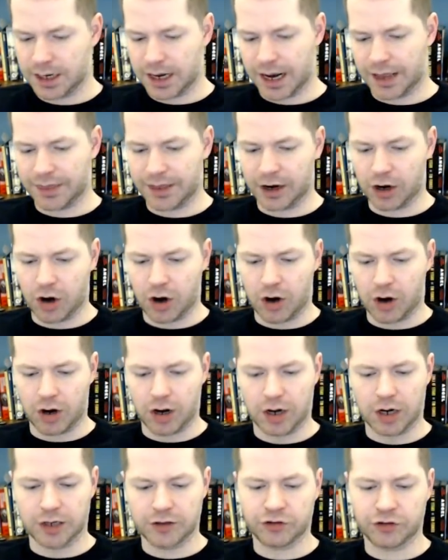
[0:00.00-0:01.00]
and there
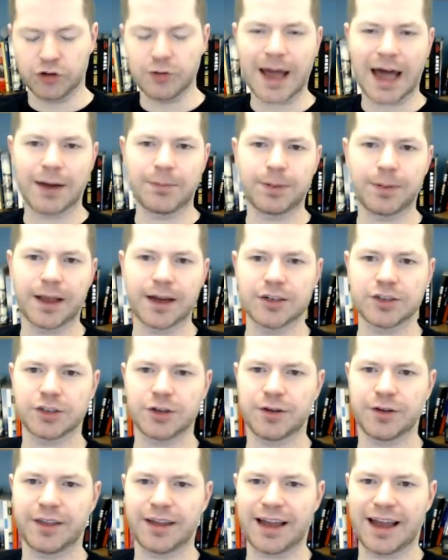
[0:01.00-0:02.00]
are two bad players
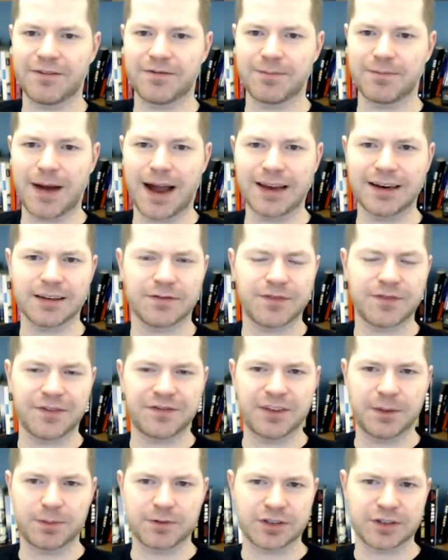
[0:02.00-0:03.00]
who you think have minus
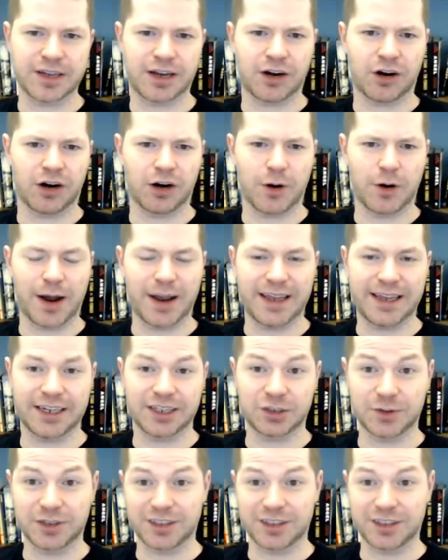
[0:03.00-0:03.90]
fifty percent ROI each,